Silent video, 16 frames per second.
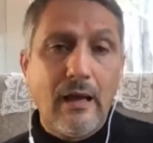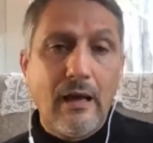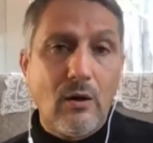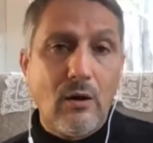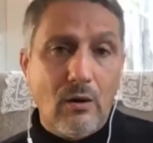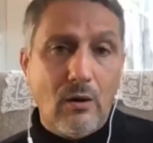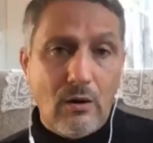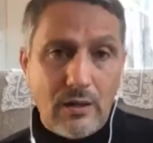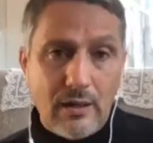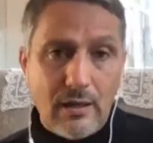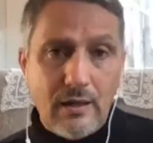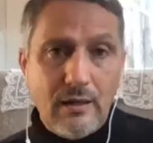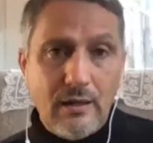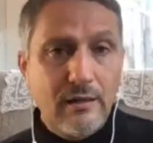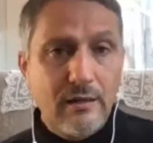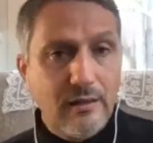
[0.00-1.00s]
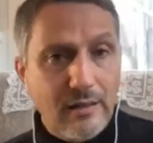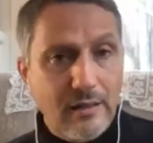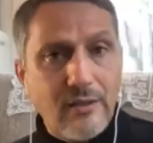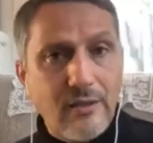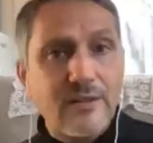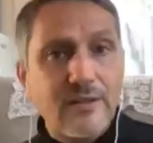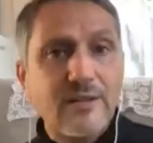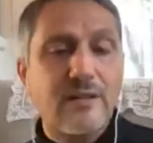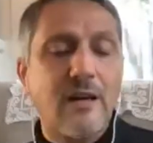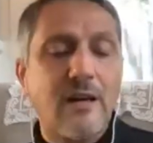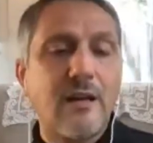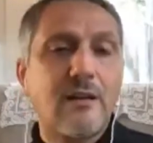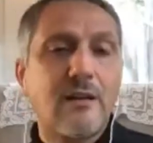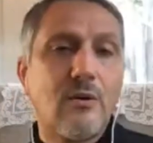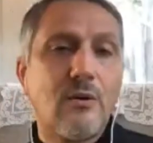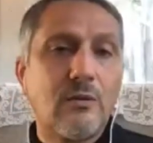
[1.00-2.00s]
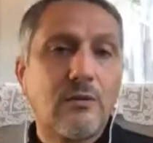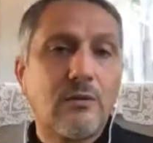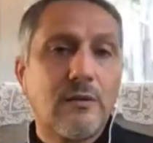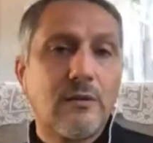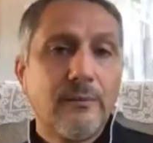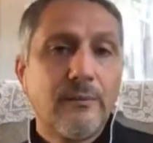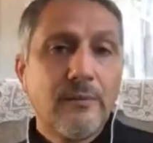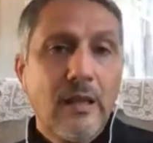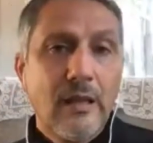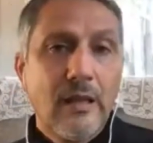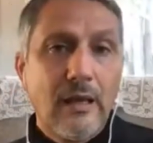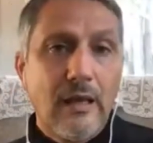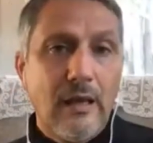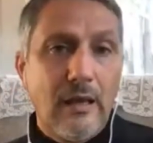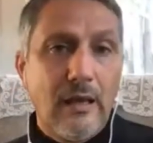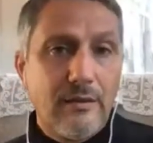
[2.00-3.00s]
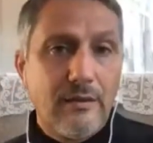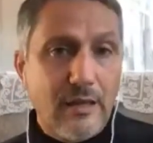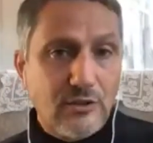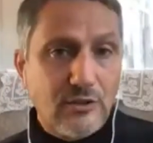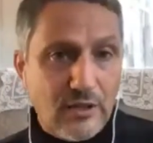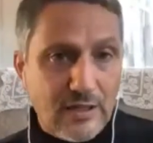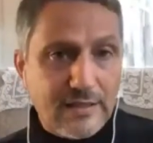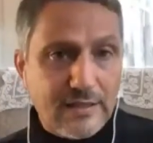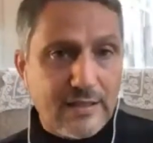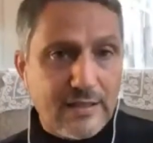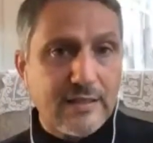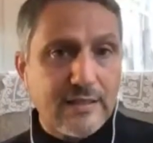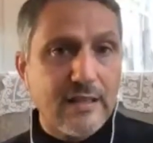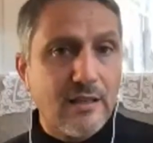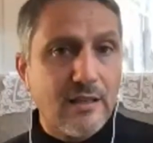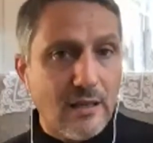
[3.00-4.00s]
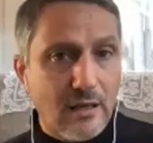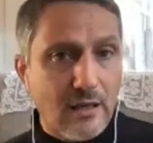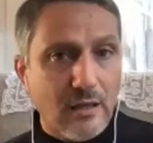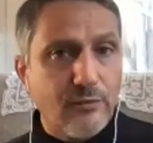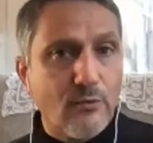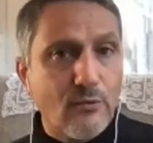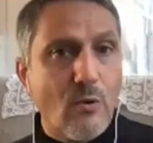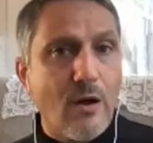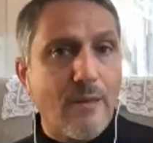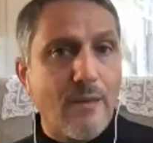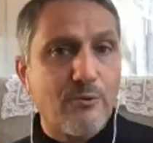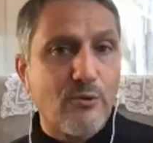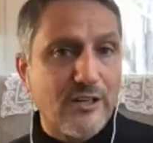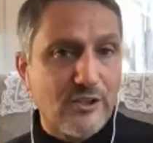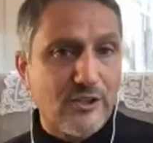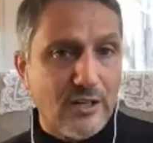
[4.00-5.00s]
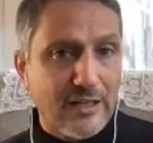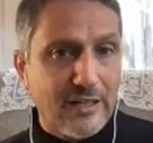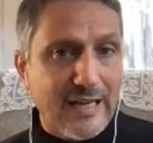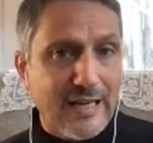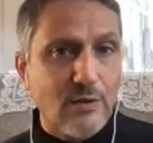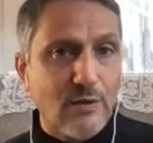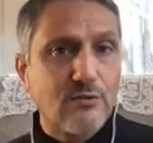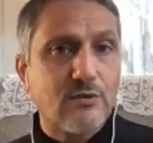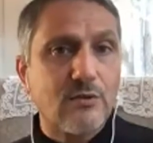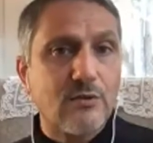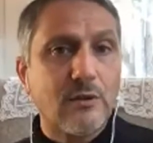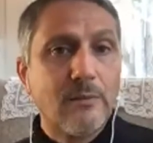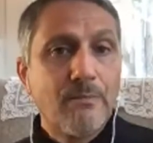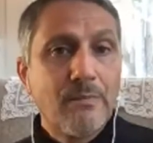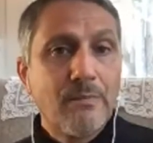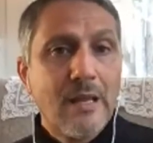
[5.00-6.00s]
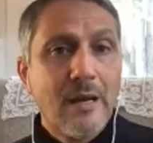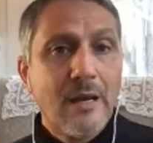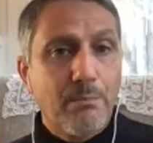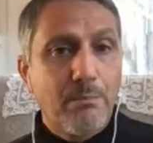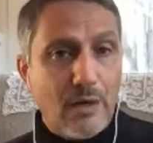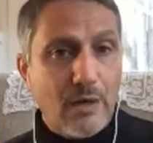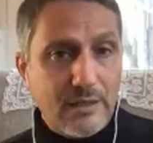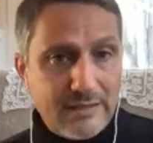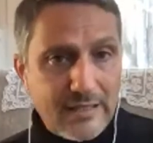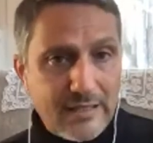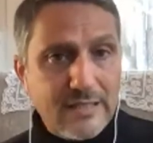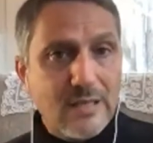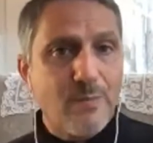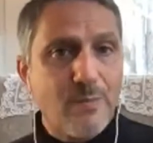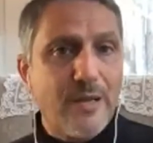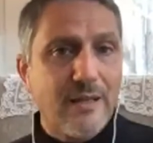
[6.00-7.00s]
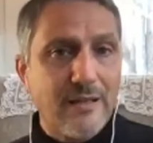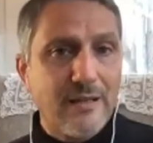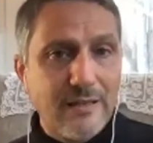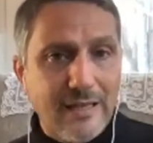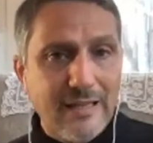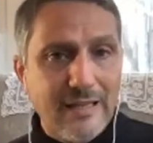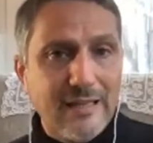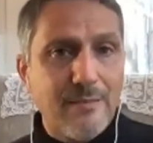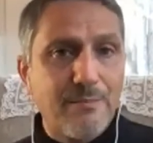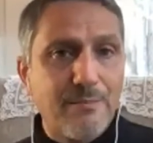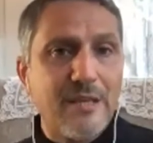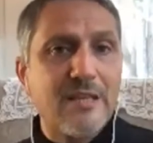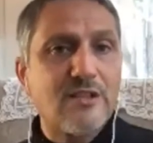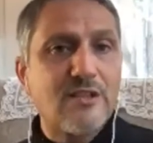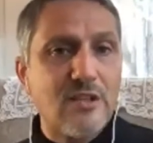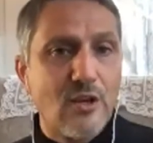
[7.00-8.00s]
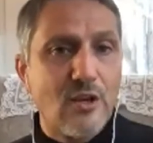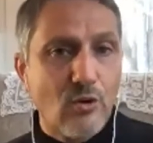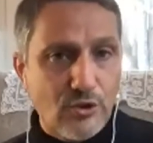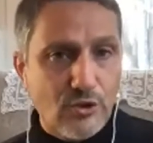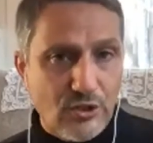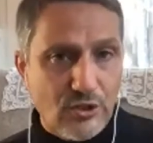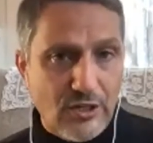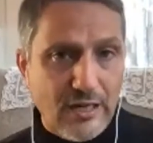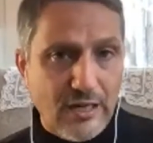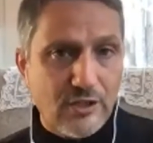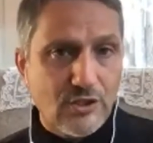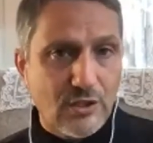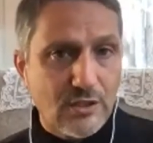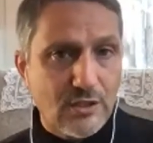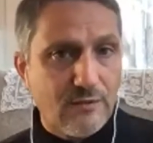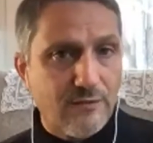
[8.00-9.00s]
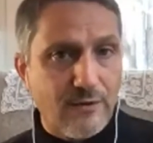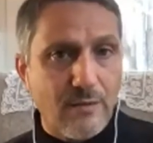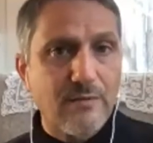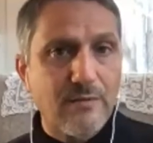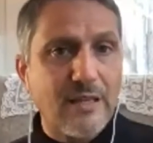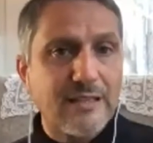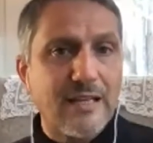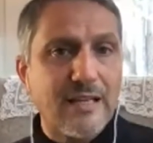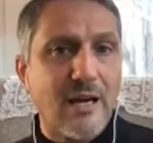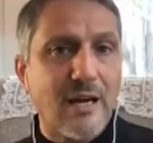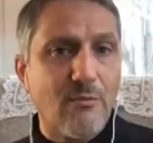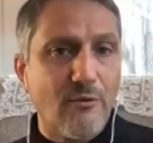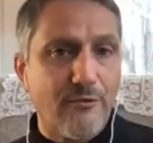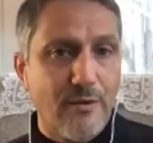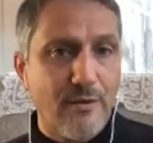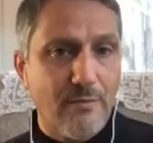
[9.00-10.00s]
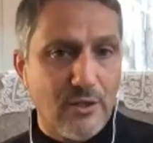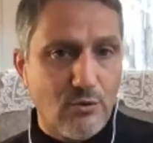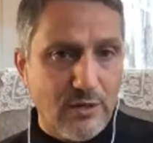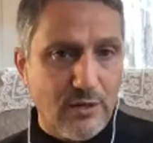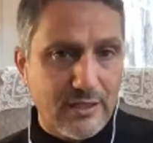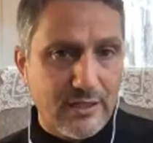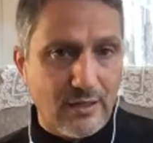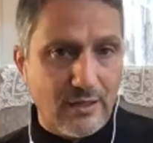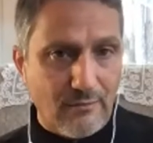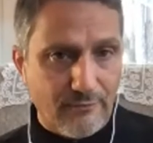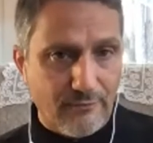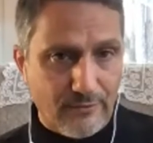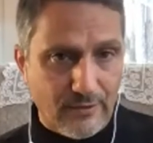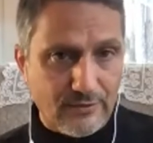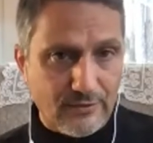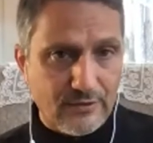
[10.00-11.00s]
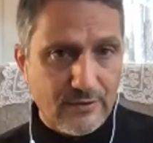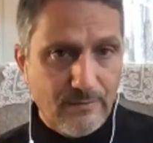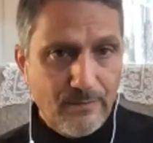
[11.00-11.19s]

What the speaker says: On another side note, the GCC, the Gulf Cooperation Council, participated in the peace negotiations from the time of the Madrid Conference.